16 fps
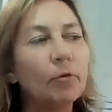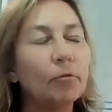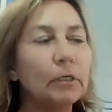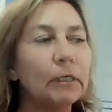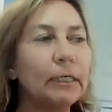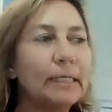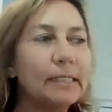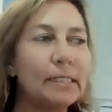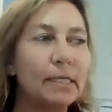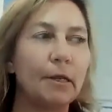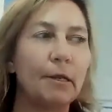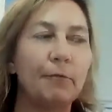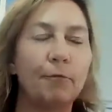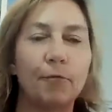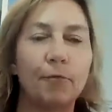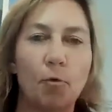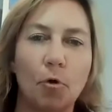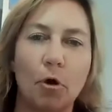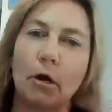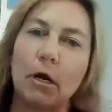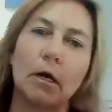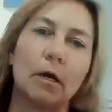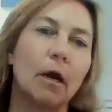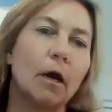or is it
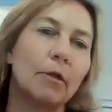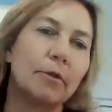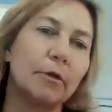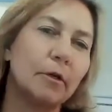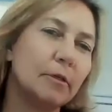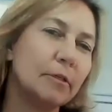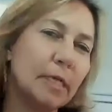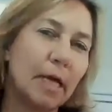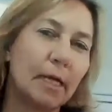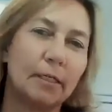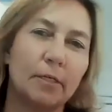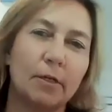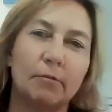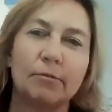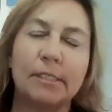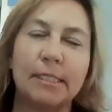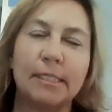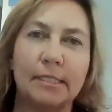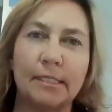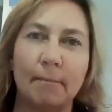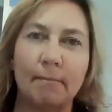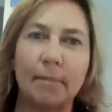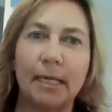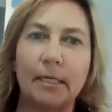for other diagnoses
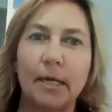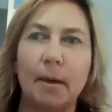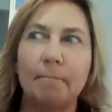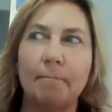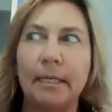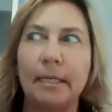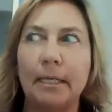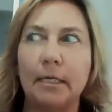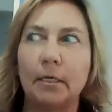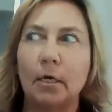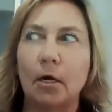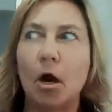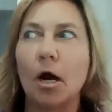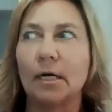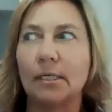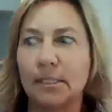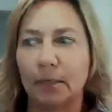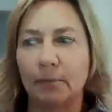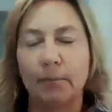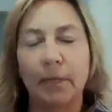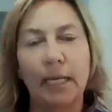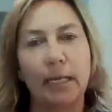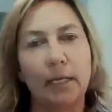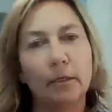that might not be causing
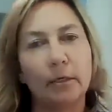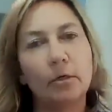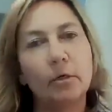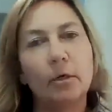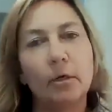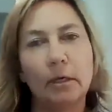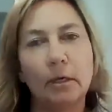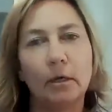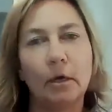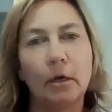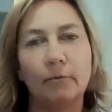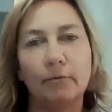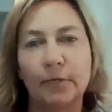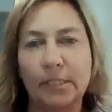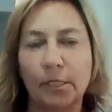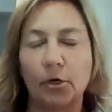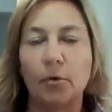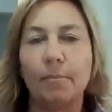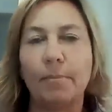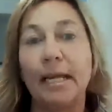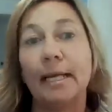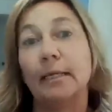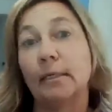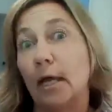pain, physical
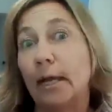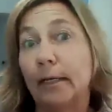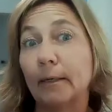pain,